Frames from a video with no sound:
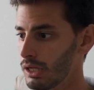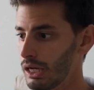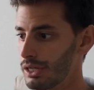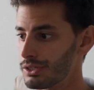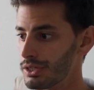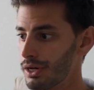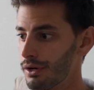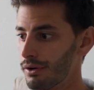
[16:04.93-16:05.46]

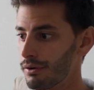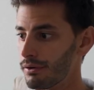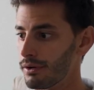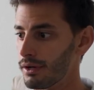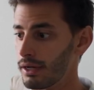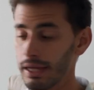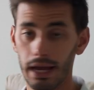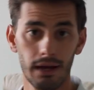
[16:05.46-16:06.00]
So
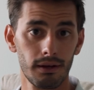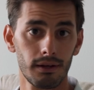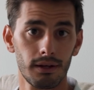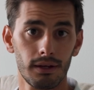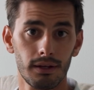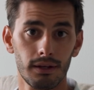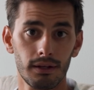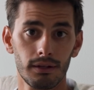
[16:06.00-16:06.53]
yeah,
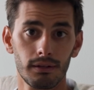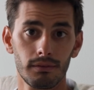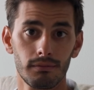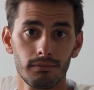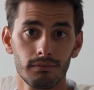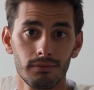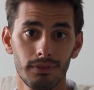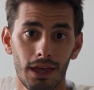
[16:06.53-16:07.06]

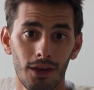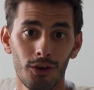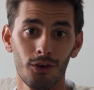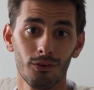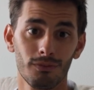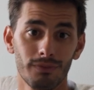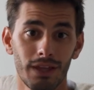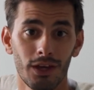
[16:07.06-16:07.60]
thank
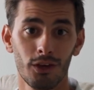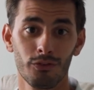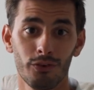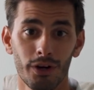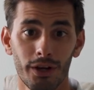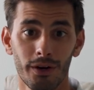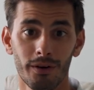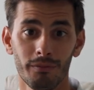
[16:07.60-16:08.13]
you for
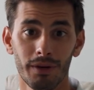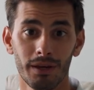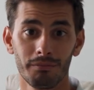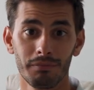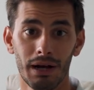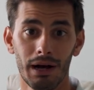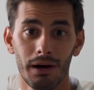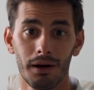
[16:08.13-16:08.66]
hearing me.
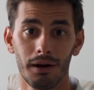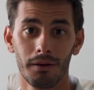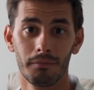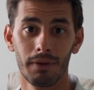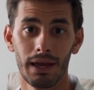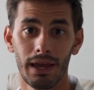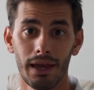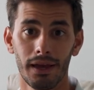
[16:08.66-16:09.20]

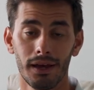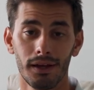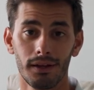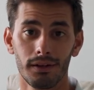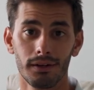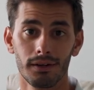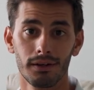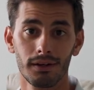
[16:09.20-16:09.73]

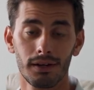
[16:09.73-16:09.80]
And